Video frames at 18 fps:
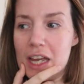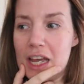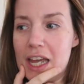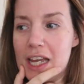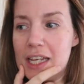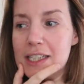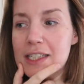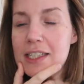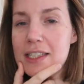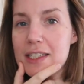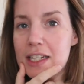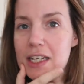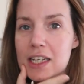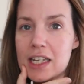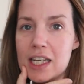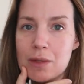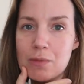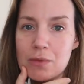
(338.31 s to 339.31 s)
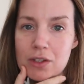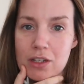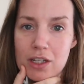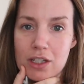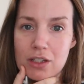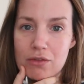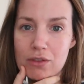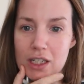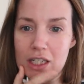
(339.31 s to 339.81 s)
Hainsey's taking Gabe to
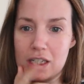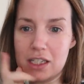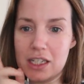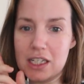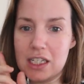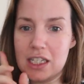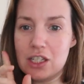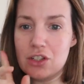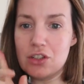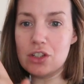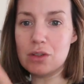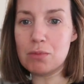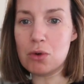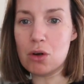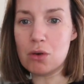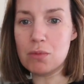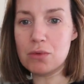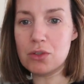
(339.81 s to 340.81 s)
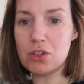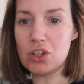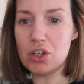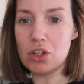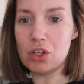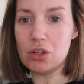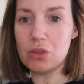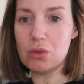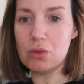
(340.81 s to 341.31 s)
nursery and then he's just popped
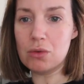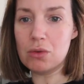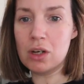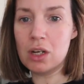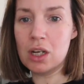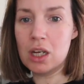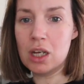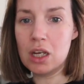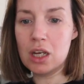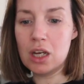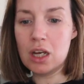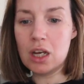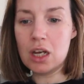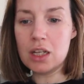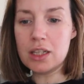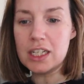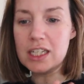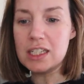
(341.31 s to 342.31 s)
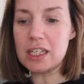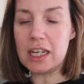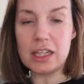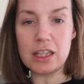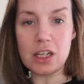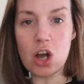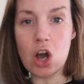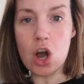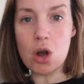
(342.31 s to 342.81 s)
to, I think he's
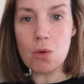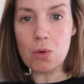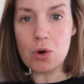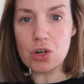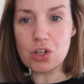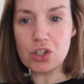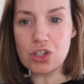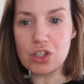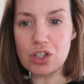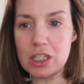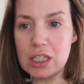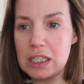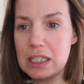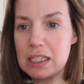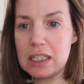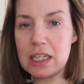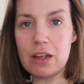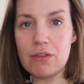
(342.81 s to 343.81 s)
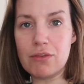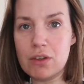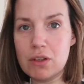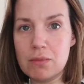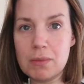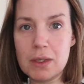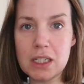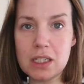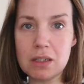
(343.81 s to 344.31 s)
getting the car washed and he needs to get a
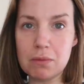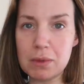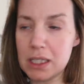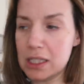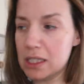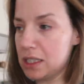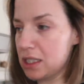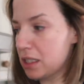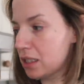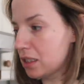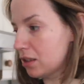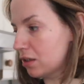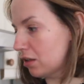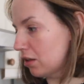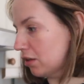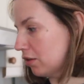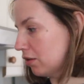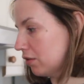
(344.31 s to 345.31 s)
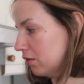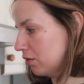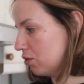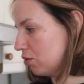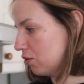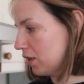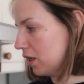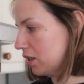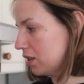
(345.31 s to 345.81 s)
few bits and pieces and
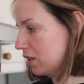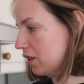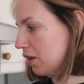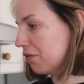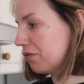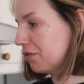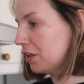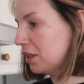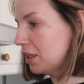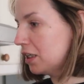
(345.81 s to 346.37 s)
all that stuff.